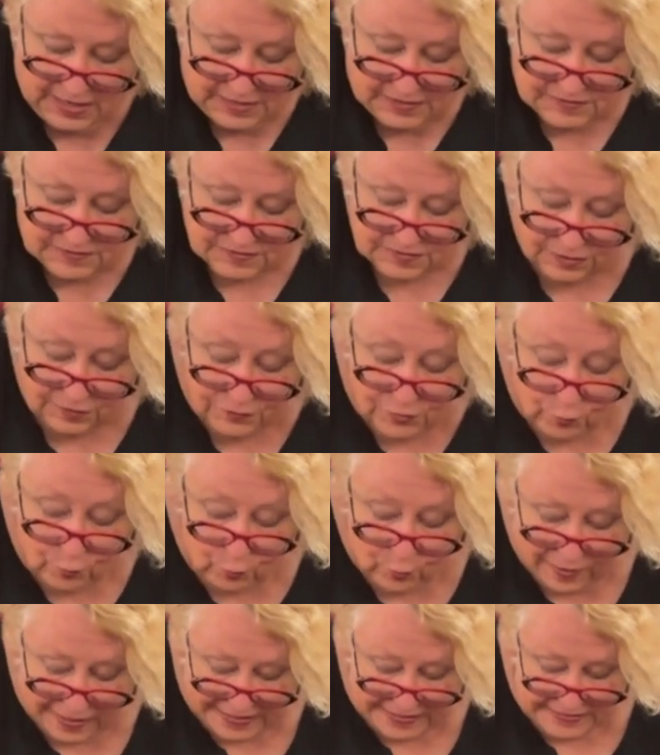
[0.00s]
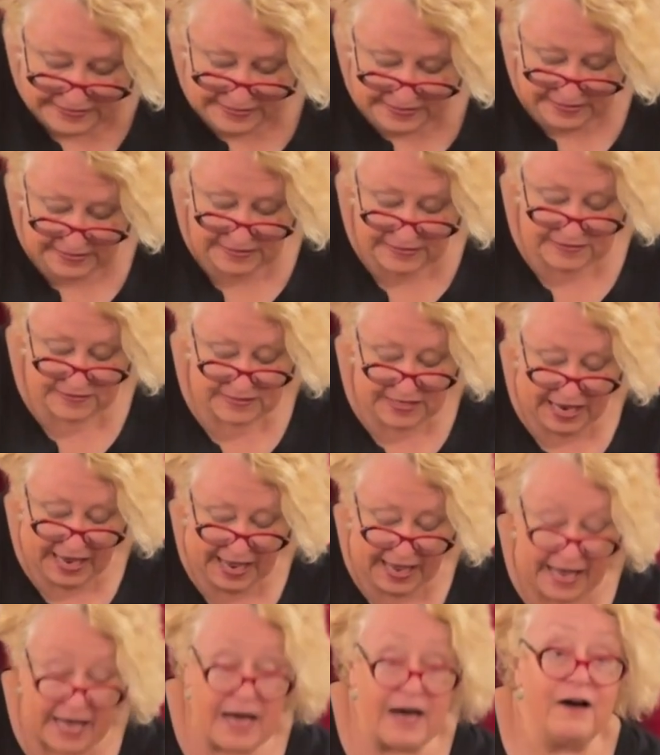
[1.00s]
So the weight is
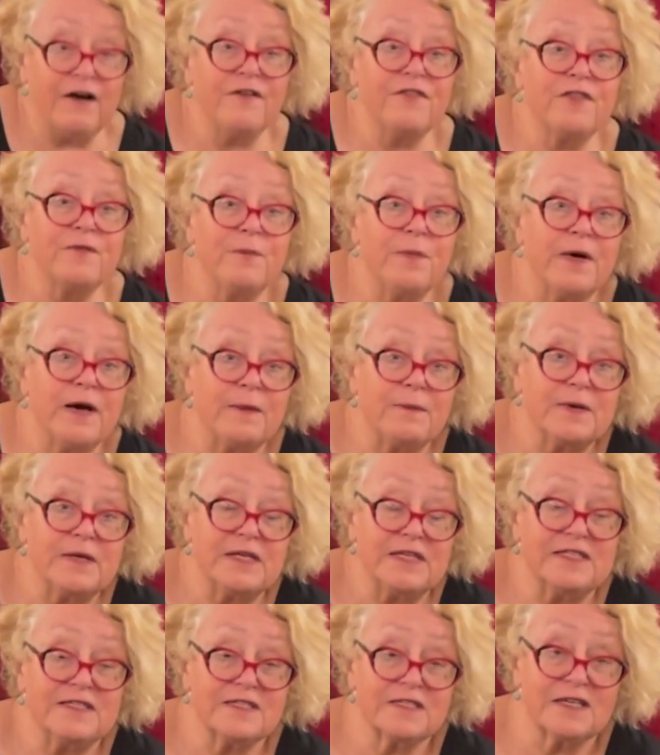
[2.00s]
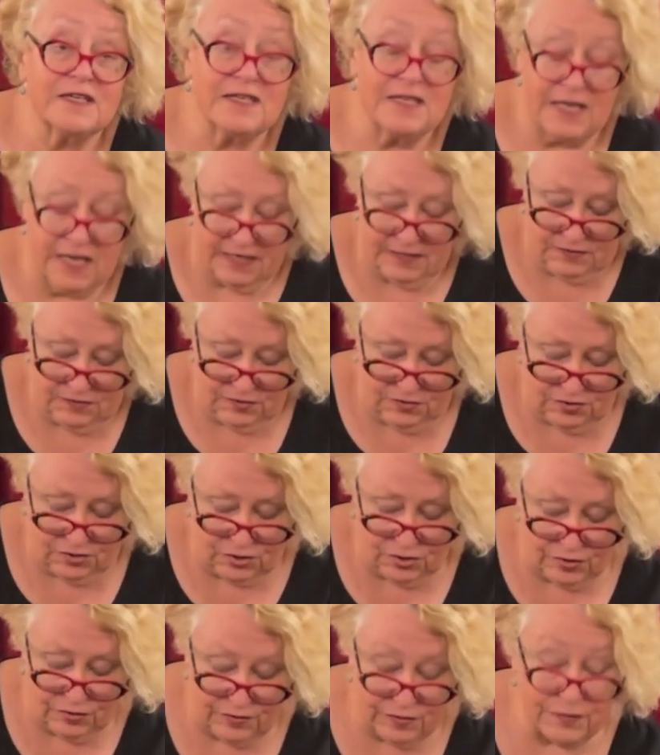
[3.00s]
how the puppet is connected
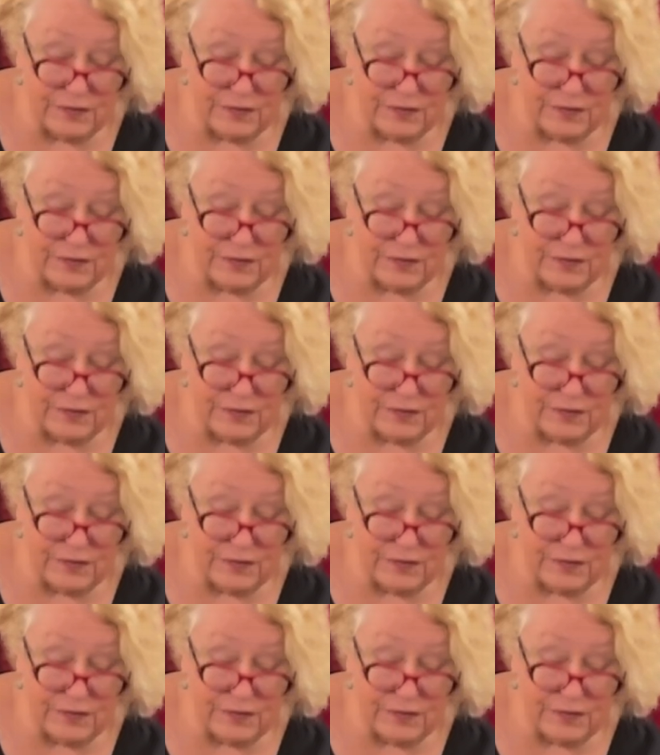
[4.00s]
to